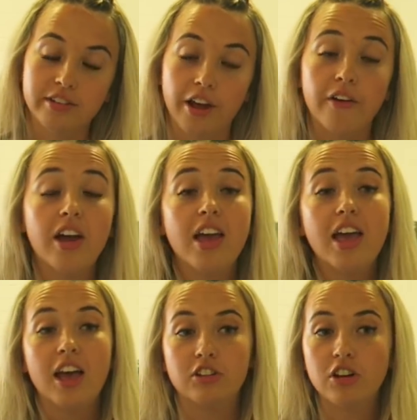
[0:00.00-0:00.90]
So
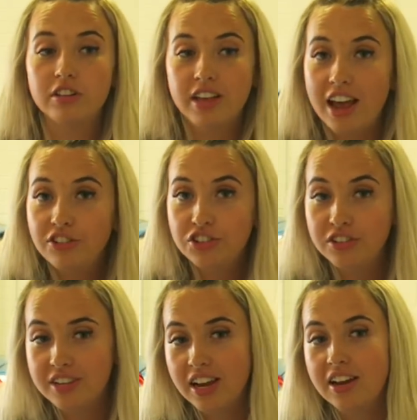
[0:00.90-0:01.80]
as long as the
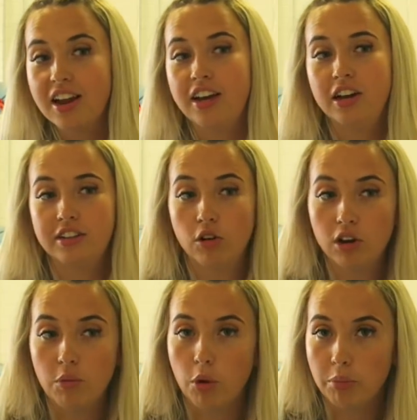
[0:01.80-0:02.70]
engine's in and it's
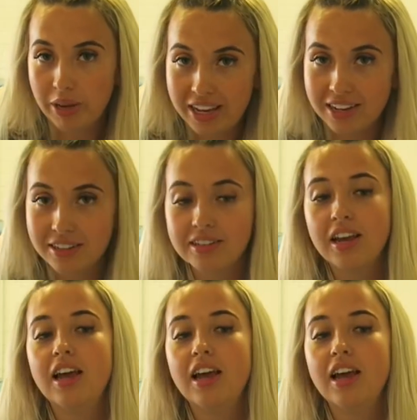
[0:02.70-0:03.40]
all in one piece,